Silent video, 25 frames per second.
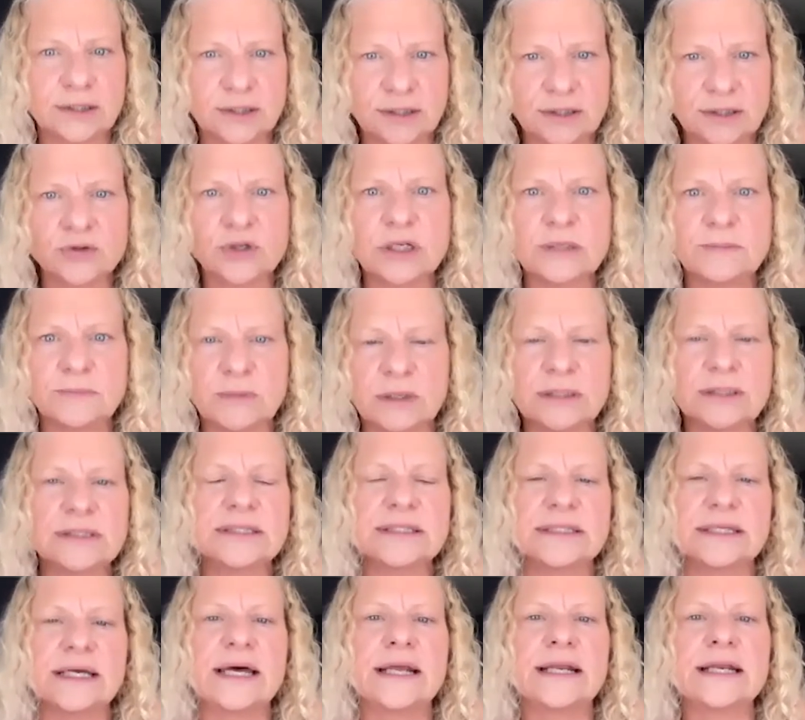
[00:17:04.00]
treatments
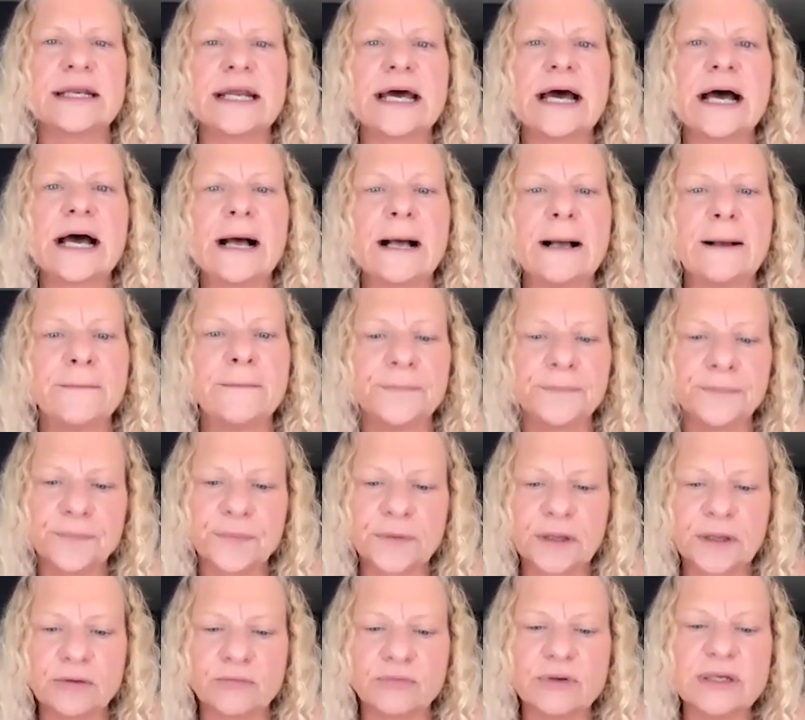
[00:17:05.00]
and
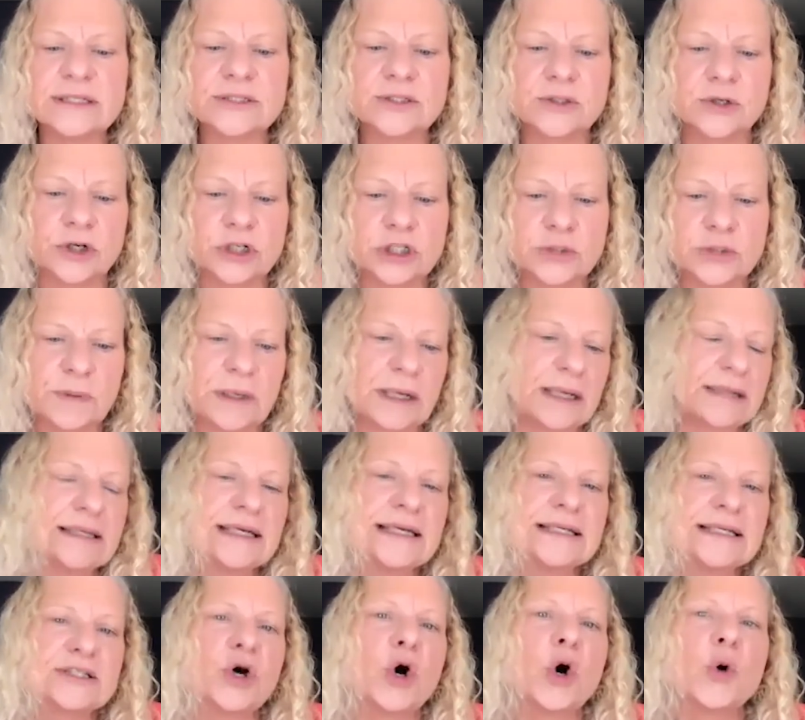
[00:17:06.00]
research, but I think
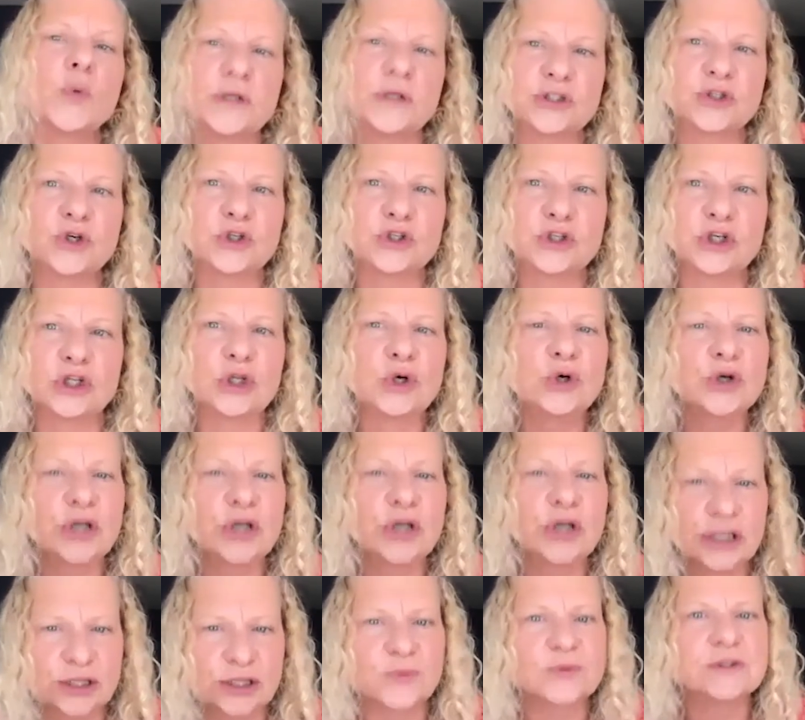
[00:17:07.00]
it's always good to look at
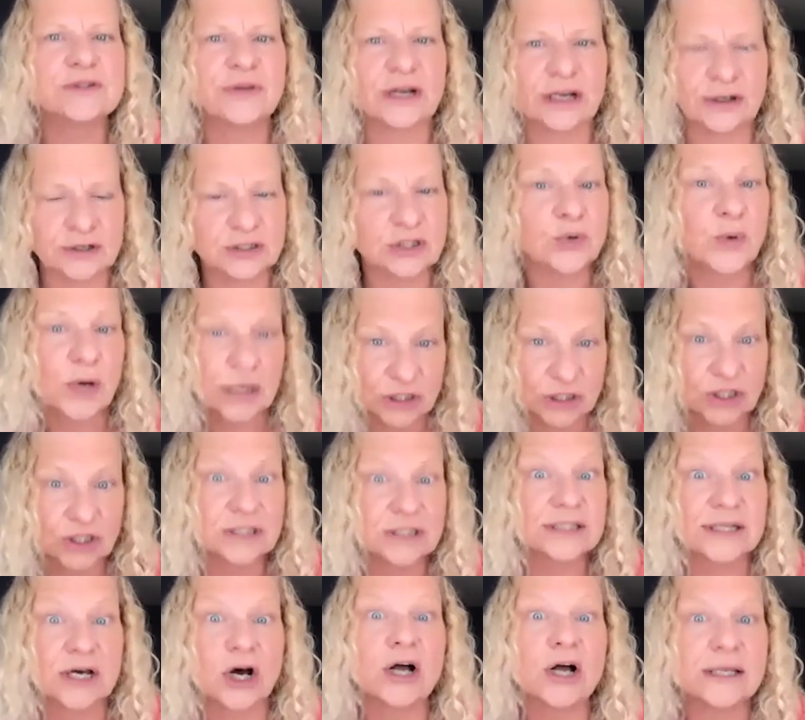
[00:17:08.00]
those various questions
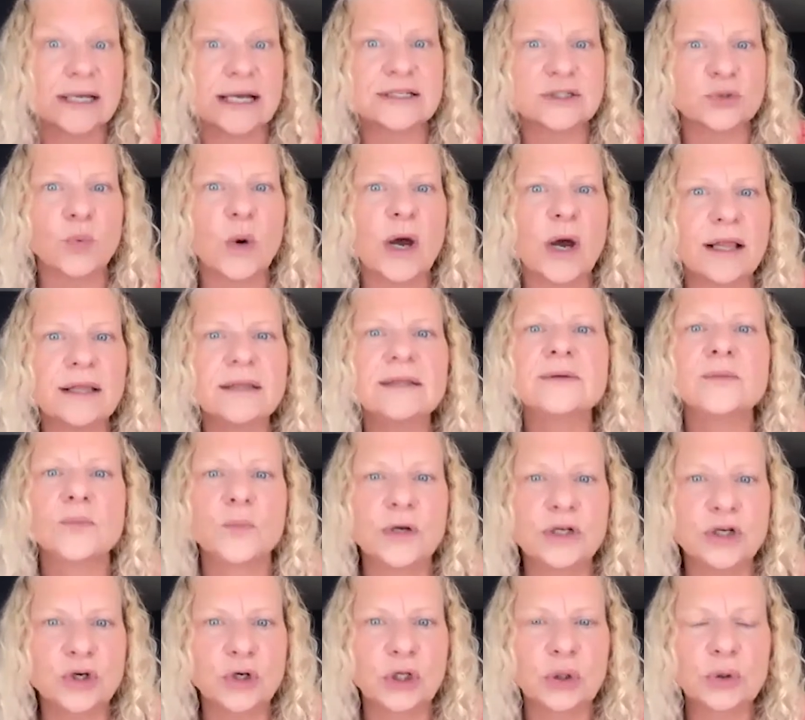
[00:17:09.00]
as well
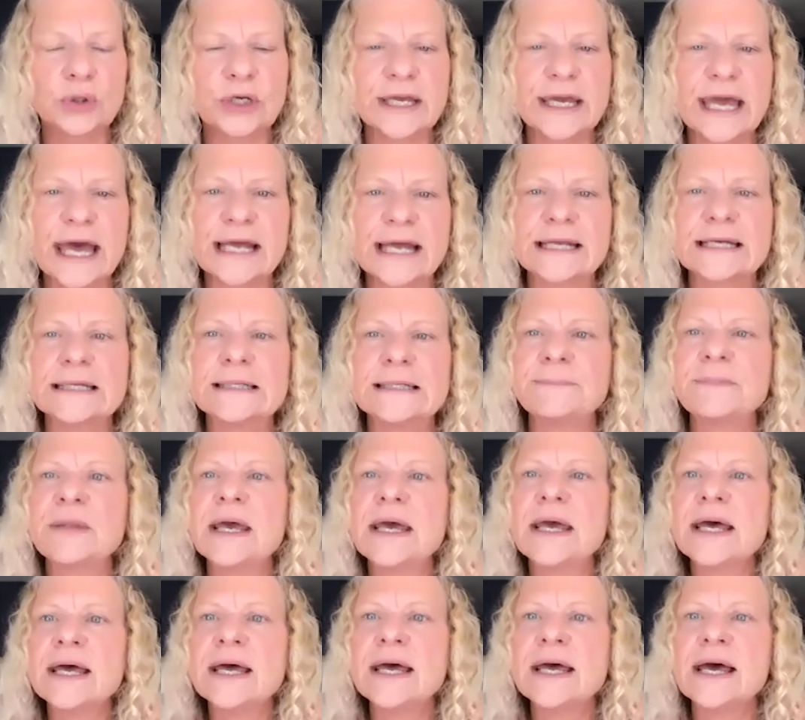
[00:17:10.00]
when you're looking at it.
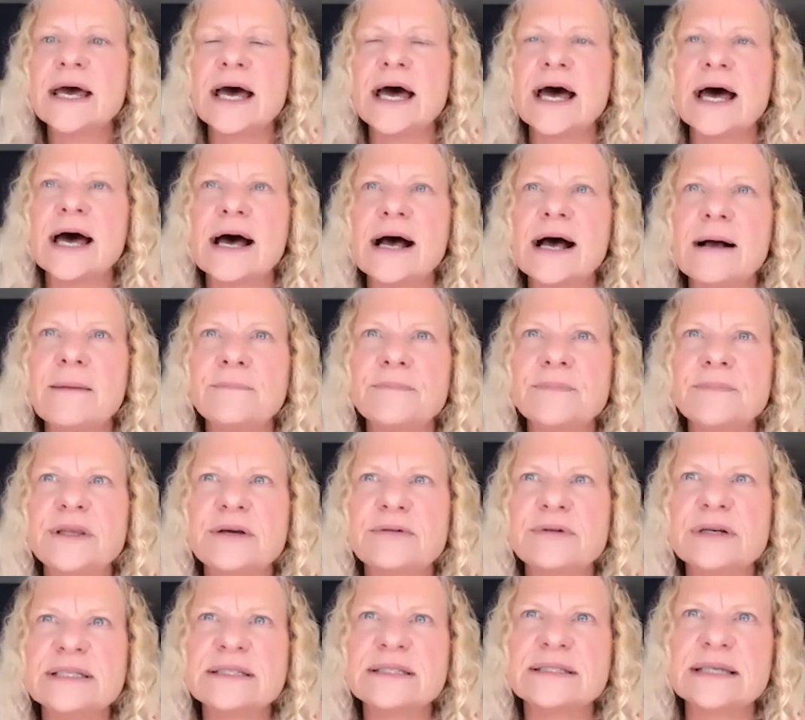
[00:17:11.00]

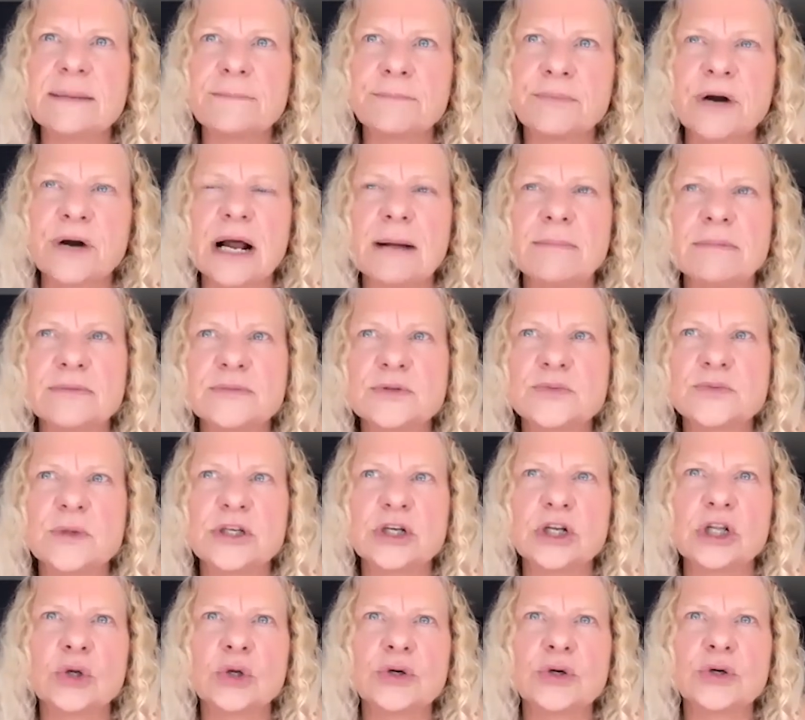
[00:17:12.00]
There is some problems when
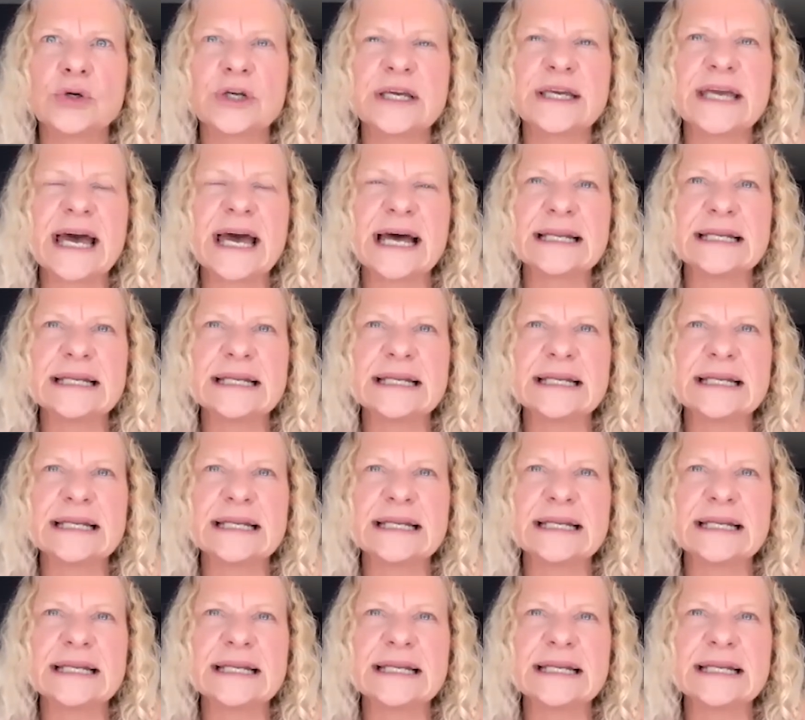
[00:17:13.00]
you're looking at